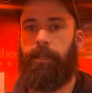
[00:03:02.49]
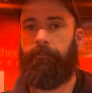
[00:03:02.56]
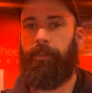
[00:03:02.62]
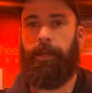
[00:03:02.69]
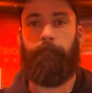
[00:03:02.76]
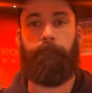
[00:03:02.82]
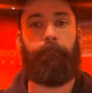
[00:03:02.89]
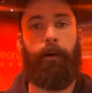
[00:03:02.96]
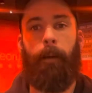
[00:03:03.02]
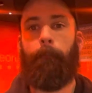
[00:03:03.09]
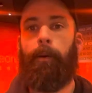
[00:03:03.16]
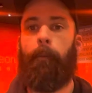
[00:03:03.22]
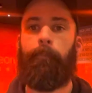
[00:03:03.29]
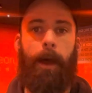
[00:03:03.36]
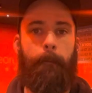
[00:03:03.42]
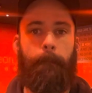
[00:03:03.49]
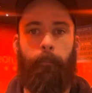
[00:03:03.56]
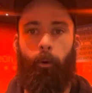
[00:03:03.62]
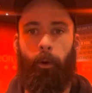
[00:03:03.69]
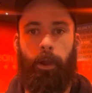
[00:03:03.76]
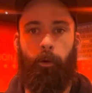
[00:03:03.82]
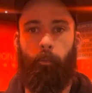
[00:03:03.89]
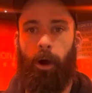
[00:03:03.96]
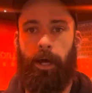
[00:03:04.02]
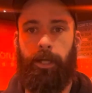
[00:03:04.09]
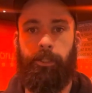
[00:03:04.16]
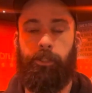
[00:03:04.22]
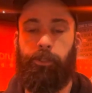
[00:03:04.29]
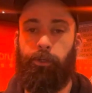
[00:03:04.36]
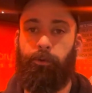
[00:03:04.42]
If they can bump up that
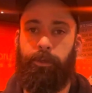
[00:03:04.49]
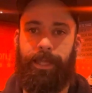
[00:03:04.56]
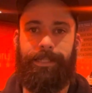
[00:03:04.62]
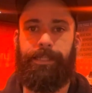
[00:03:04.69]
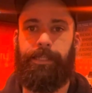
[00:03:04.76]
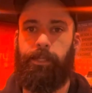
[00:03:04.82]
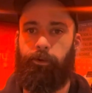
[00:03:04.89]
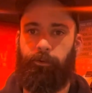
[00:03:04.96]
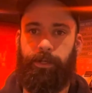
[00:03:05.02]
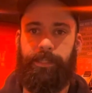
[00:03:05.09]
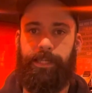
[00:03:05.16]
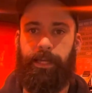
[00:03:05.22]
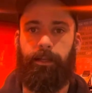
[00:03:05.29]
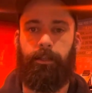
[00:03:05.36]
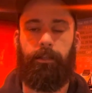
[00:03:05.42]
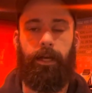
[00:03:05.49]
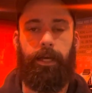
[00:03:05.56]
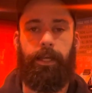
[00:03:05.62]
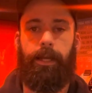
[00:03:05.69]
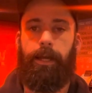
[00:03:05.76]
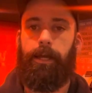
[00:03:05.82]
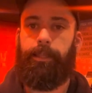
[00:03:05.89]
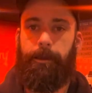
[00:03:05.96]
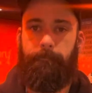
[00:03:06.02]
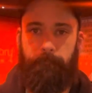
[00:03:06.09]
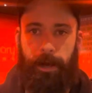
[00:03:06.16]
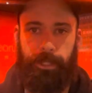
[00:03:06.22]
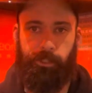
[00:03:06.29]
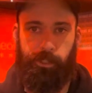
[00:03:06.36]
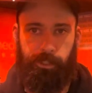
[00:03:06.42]
0.1 due to that decreased incline, they
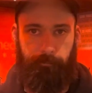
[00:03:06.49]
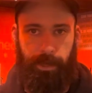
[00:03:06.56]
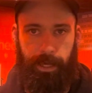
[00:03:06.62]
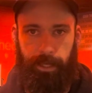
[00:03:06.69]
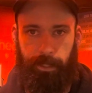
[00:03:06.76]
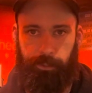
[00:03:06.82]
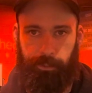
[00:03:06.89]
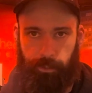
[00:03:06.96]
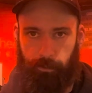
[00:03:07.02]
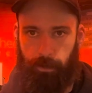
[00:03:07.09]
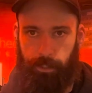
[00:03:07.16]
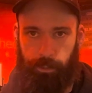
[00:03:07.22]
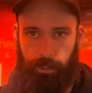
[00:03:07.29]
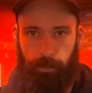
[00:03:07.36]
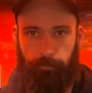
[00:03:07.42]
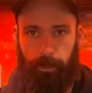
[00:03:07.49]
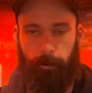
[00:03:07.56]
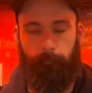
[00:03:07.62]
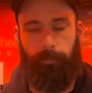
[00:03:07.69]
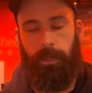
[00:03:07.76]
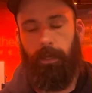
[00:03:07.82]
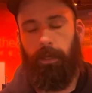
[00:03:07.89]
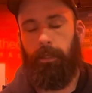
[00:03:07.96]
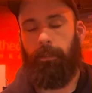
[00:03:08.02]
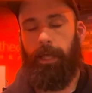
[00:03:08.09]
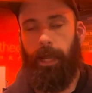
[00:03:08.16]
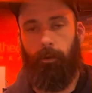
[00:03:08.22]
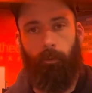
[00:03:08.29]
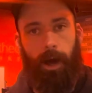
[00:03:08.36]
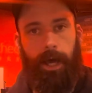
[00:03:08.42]
might just manage to cross over.
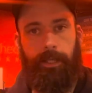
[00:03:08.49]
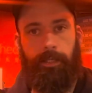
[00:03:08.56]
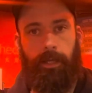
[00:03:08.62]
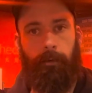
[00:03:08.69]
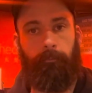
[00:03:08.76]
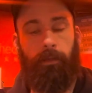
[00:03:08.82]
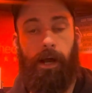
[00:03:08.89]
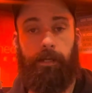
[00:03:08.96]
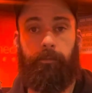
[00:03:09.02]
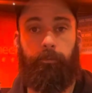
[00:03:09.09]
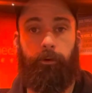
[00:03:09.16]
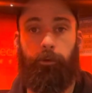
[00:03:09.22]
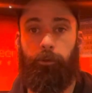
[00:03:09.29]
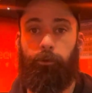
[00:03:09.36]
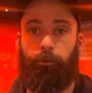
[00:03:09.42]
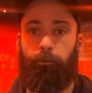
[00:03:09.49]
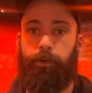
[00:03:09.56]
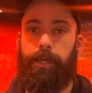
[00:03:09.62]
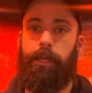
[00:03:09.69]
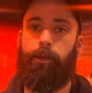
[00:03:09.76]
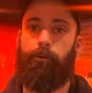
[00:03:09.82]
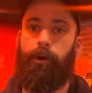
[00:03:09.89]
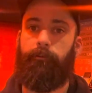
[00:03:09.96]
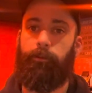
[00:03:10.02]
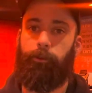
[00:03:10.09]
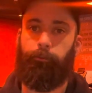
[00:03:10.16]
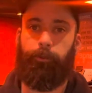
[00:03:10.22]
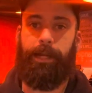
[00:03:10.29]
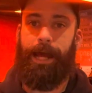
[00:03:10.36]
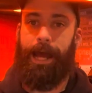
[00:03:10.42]
Likewise, on block number 3, you have a
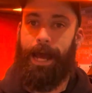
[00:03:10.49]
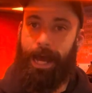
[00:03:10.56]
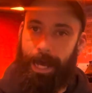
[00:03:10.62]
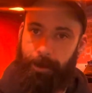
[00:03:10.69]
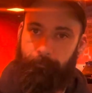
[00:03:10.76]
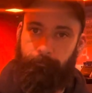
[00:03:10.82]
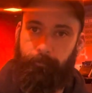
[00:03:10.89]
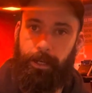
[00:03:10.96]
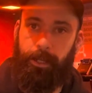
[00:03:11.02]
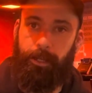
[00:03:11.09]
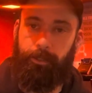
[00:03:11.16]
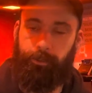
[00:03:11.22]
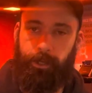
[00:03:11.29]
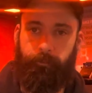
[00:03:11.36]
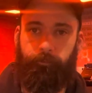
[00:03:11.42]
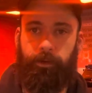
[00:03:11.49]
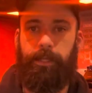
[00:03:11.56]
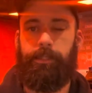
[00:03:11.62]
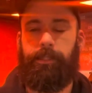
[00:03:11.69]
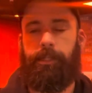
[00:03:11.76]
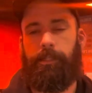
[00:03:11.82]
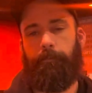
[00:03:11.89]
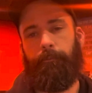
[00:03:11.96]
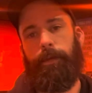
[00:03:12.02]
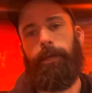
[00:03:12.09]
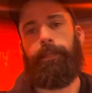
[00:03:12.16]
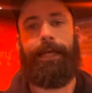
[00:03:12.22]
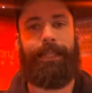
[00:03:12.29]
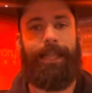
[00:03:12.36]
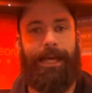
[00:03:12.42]
3.5-minute tread for distance,
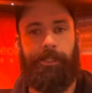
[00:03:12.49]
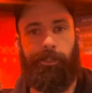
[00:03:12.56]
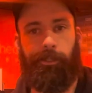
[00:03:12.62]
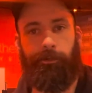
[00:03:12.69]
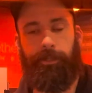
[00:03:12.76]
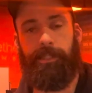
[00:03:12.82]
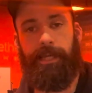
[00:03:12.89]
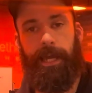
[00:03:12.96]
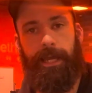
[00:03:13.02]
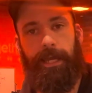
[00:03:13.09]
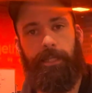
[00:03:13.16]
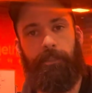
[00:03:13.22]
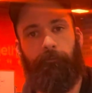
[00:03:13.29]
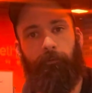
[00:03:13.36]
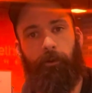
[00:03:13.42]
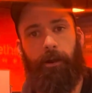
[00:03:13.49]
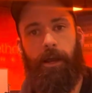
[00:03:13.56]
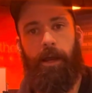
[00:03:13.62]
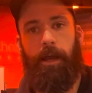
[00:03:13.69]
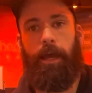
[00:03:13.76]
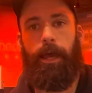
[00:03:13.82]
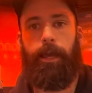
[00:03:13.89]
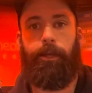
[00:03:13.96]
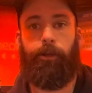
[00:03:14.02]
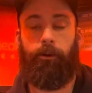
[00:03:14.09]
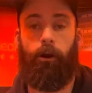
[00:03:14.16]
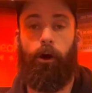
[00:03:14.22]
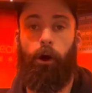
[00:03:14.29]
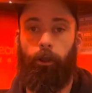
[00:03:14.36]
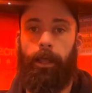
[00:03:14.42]
being that last 30 seconds for
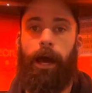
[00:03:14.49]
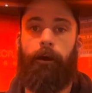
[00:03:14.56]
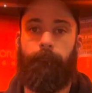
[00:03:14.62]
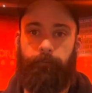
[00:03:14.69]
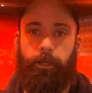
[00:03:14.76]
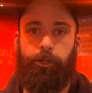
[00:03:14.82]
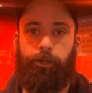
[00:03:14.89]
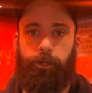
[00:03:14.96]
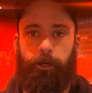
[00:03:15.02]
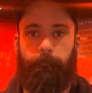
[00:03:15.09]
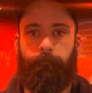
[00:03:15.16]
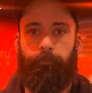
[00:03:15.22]
your all-out finisher.